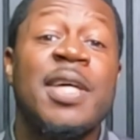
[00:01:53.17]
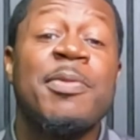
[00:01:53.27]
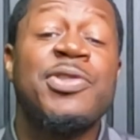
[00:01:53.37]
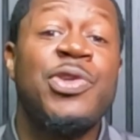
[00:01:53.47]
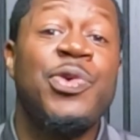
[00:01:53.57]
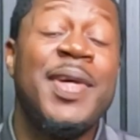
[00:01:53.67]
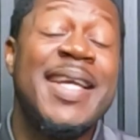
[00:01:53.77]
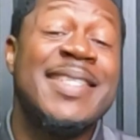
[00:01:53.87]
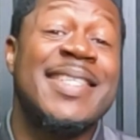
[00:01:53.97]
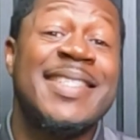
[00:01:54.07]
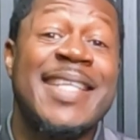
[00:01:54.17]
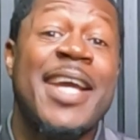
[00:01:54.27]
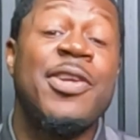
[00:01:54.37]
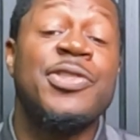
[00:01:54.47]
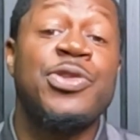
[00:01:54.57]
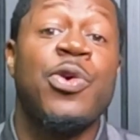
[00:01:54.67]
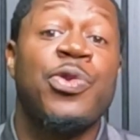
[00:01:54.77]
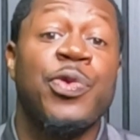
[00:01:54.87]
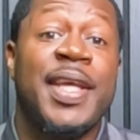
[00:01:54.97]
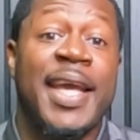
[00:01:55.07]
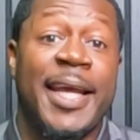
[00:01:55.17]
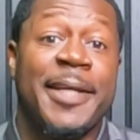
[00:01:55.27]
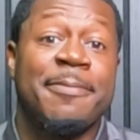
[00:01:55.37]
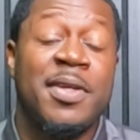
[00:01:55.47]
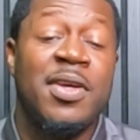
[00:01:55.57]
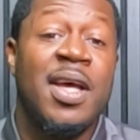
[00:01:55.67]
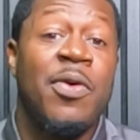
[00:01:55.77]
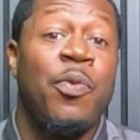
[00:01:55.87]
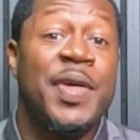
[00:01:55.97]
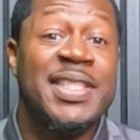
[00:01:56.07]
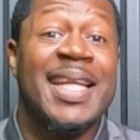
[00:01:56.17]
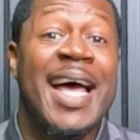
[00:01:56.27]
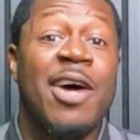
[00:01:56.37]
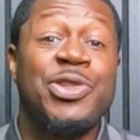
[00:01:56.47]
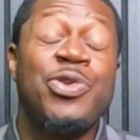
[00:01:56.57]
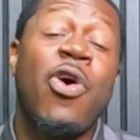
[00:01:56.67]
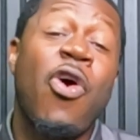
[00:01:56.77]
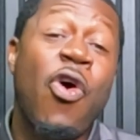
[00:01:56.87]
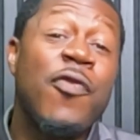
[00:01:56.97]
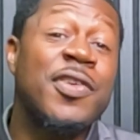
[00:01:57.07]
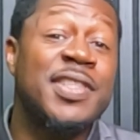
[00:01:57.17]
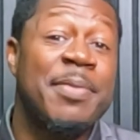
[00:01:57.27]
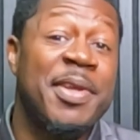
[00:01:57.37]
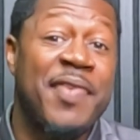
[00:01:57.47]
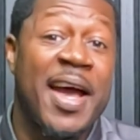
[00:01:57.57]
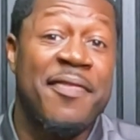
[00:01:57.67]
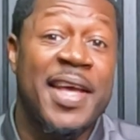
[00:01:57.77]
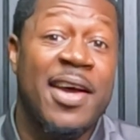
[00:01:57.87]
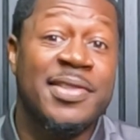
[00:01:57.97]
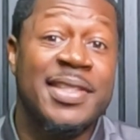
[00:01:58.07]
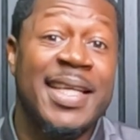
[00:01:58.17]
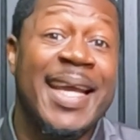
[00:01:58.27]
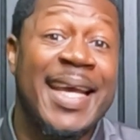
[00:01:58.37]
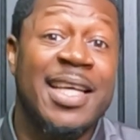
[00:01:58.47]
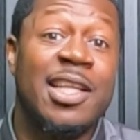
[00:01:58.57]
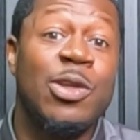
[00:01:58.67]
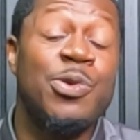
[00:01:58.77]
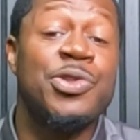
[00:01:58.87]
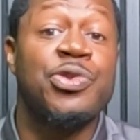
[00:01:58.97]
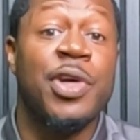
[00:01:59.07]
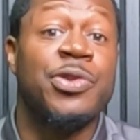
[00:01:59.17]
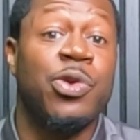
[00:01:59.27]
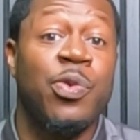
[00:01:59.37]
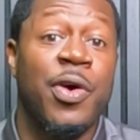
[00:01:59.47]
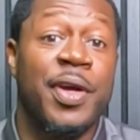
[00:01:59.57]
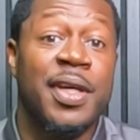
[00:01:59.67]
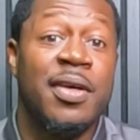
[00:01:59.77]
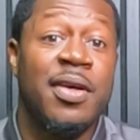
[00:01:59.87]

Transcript: number 2 is the standard 203k, which allows you over $75,000 and includes structural work.